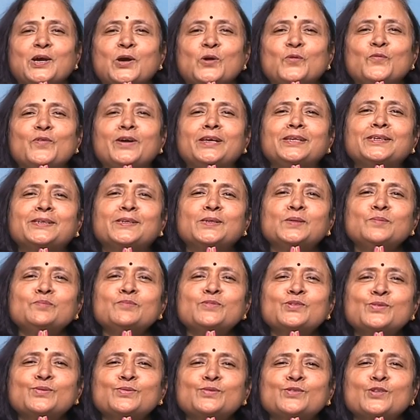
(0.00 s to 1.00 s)
Welcome
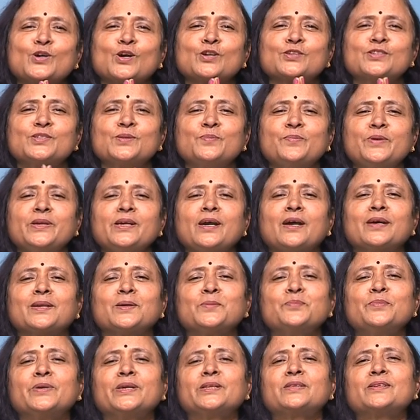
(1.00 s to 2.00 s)
to Dr. B.R.
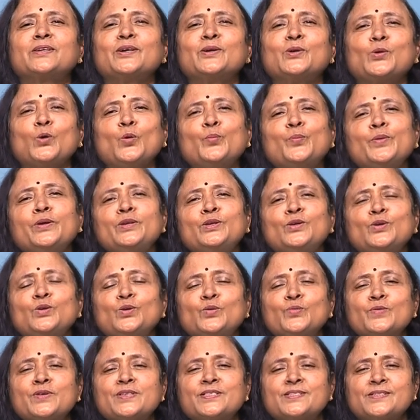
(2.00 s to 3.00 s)
Ambedkar Open
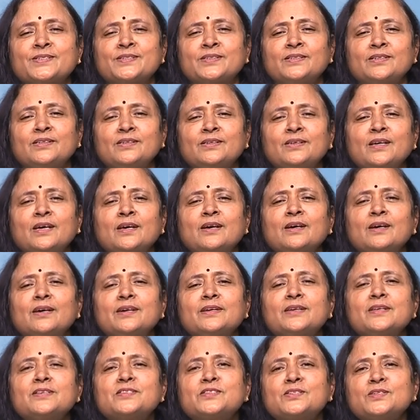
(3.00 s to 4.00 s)
University
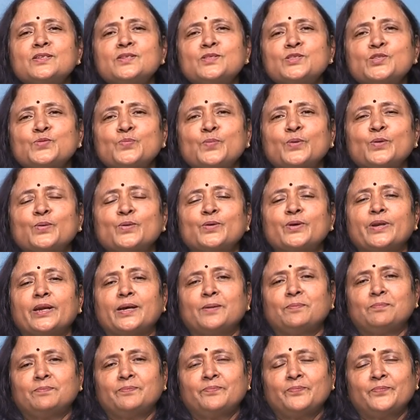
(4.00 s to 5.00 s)
Distance
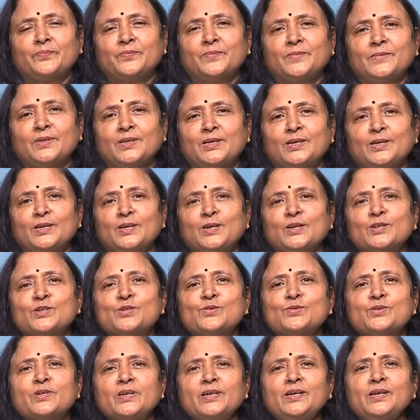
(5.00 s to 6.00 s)
Program.
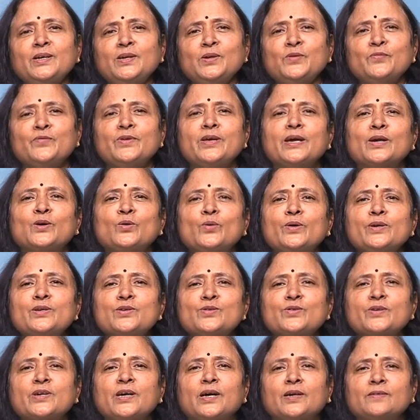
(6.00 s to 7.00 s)
Today we are going to
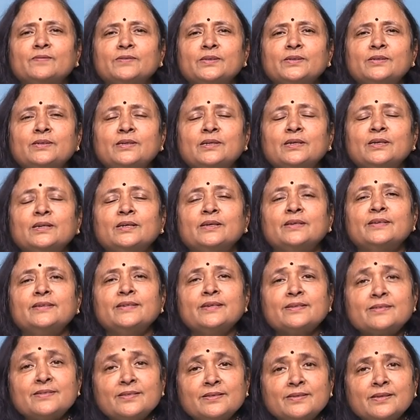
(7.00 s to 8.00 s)
cover
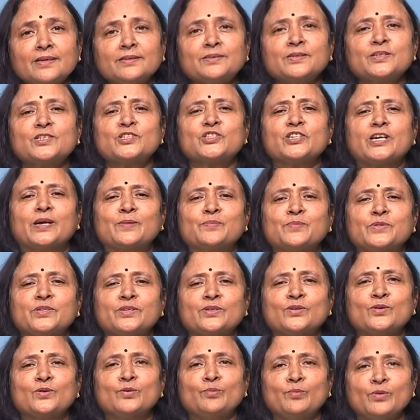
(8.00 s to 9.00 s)
yet another chapter on